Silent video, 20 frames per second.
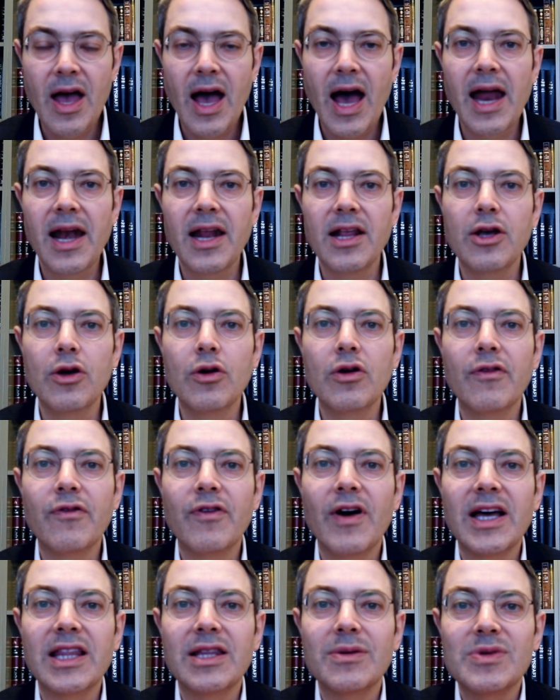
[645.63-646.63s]
And in
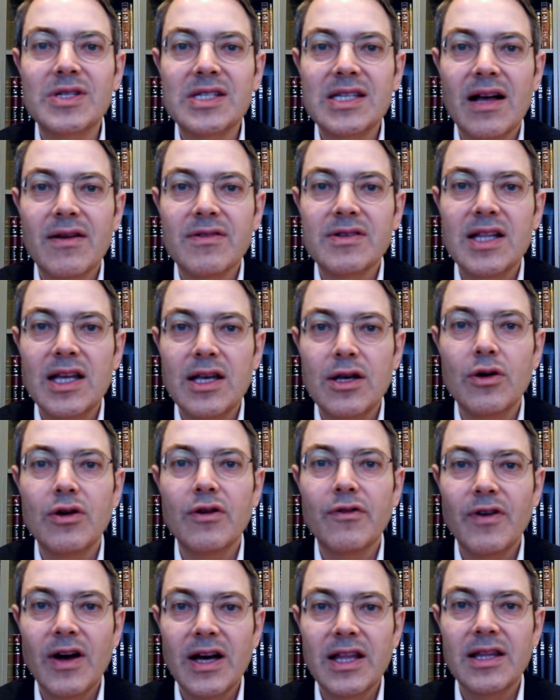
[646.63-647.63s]
unifying themselves, they
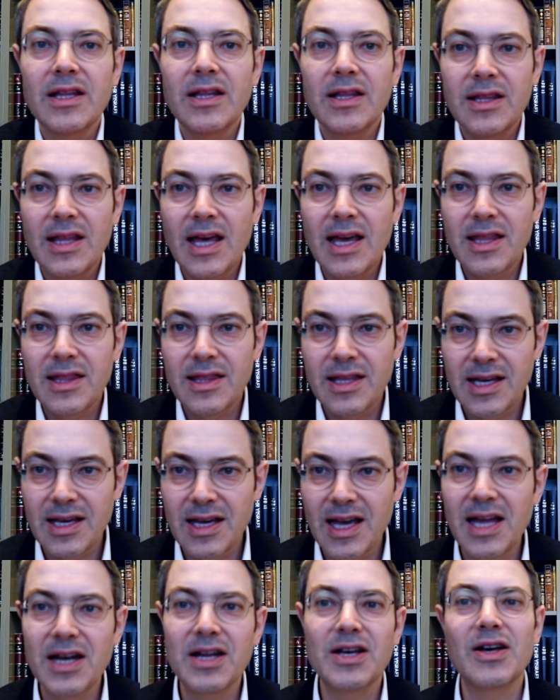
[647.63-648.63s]
unify the
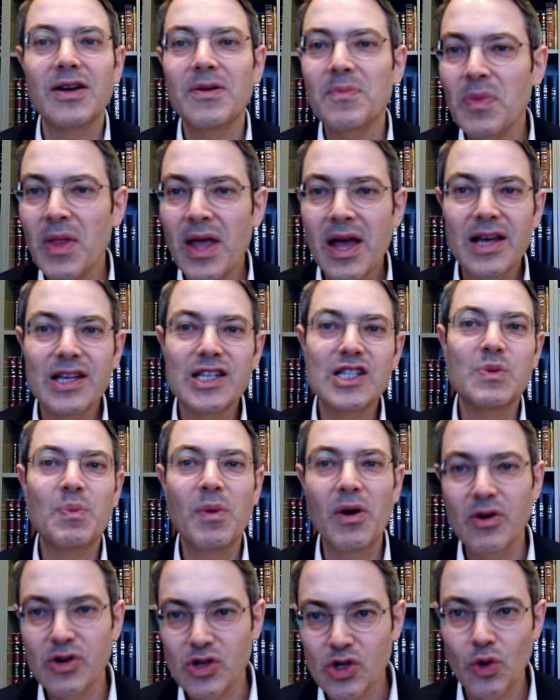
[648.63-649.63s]
inner
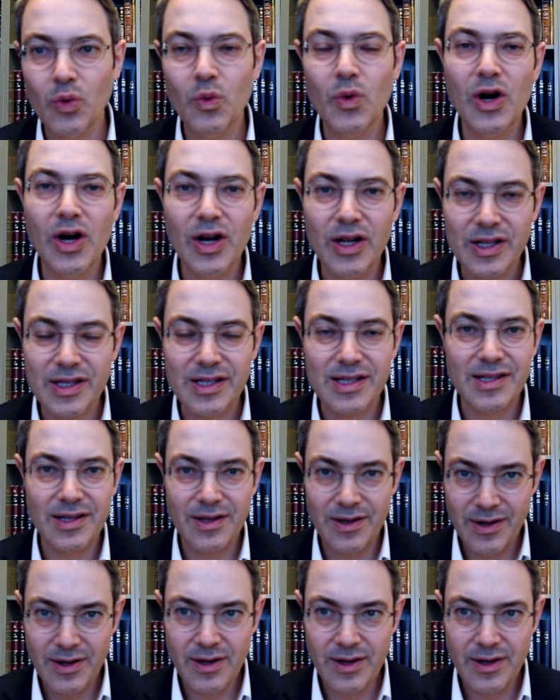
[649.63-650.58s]
spiritual worlds.